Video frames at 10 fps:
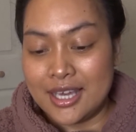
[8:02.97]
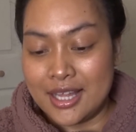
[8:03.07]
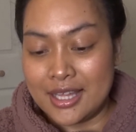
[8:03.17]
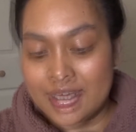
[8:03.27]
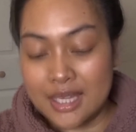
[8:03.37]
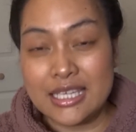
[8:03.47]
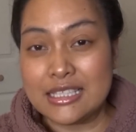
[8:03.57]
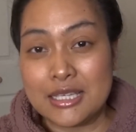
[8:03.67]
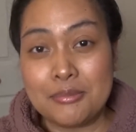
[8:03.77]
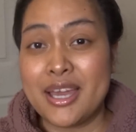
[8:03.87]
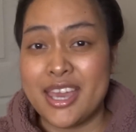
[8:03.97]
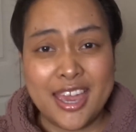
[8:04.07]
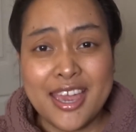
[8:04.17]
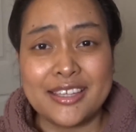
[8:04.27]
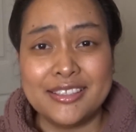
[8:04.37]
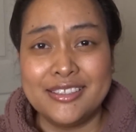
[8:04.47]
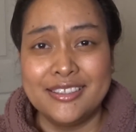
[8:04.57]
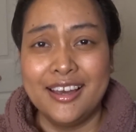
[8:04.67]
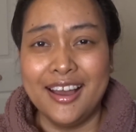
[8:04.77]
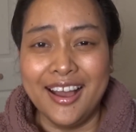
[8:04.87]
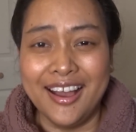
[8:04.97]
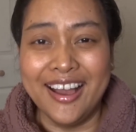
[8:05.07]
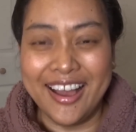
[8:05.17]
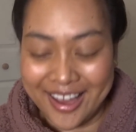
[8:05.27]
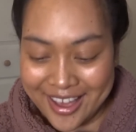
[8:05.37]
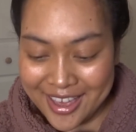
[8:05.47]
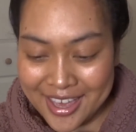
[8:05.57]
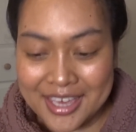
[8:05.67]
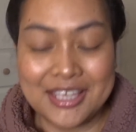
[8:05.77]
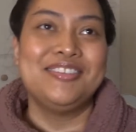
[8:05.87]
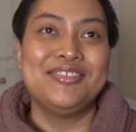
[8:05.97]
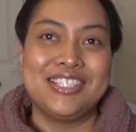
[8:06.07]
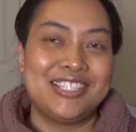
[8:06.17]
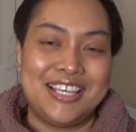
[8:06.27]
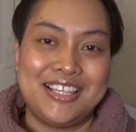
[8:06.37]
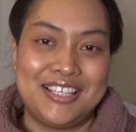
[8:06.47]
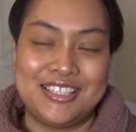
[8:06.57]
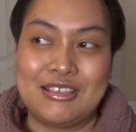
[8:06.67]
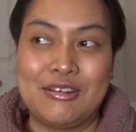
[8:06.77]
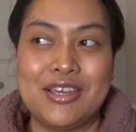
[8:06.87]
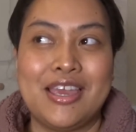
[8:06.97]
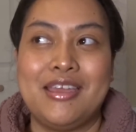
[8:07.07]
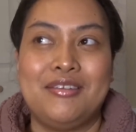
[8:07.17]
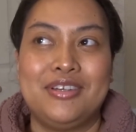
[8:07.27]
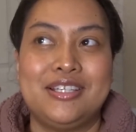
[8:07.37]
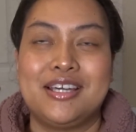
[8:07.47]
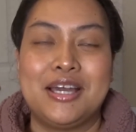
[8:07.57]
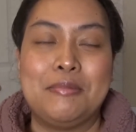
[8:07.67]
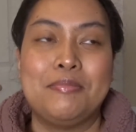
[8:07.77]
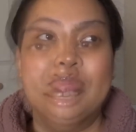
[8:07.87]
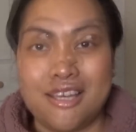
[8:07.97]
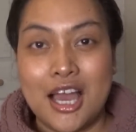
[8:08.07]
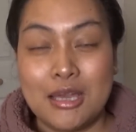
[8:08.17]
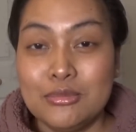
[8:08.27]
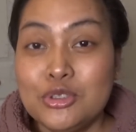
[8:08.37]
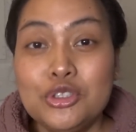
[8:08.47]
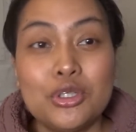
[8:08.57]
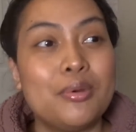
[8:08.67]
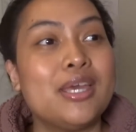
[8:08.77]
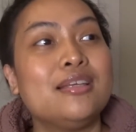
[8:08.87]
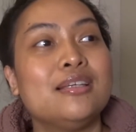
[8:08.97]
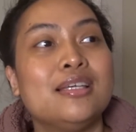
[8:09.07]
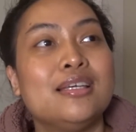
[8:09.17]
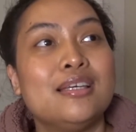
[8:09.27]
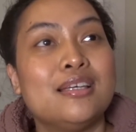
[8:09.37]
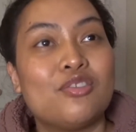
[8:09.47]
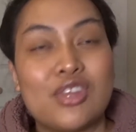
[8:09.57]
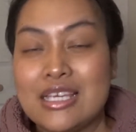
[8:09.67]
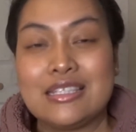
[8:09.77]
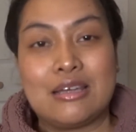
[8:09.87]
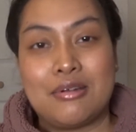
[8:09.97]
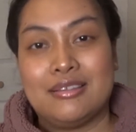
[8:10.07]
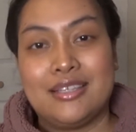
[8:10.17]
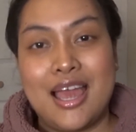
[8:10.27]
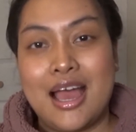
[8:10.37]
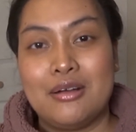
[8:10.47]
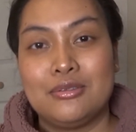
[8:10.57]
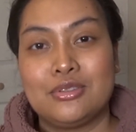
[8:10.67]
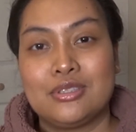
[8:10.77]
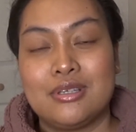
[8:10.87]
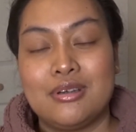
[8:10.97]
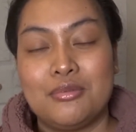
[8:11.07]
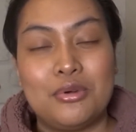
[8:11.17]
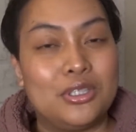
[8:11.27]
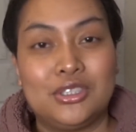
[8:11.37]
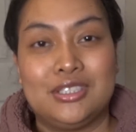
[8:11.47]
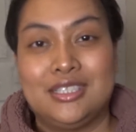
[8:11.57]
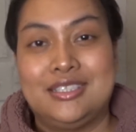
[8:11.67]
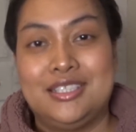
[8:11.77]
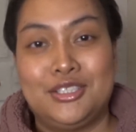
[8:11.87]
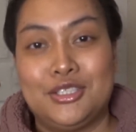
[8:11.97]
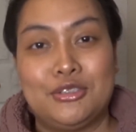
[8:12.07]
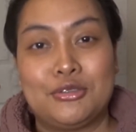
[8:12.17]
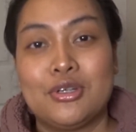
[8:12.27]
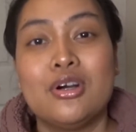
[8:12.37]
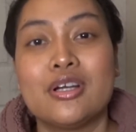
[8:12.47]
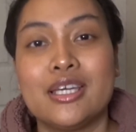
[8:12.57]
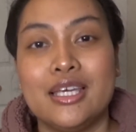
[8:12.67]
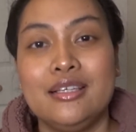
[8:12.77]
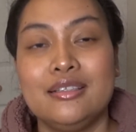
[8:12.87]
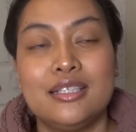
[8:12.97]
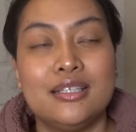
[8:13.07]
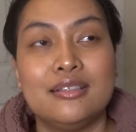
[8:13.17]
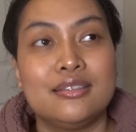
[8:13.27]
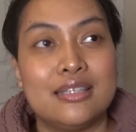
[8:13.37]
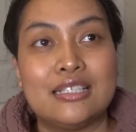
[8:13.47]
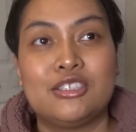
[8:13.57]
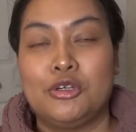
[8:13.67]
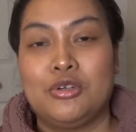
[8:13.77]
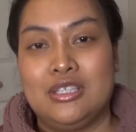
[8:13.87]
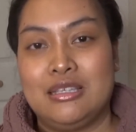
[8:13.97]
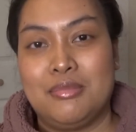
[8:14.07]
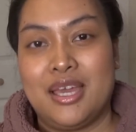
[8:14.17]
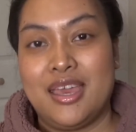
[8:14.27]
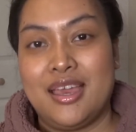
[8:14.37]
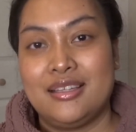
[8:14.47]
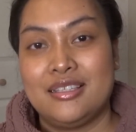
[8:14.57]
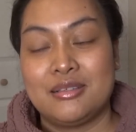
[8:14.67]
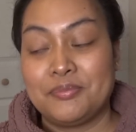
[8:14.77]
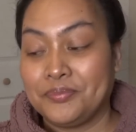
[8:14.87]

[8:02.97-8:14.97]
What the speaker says: Like, it's in my head. We sing that song every time I'm doing things around the house, washing the dishes or cooking. That song is in my head.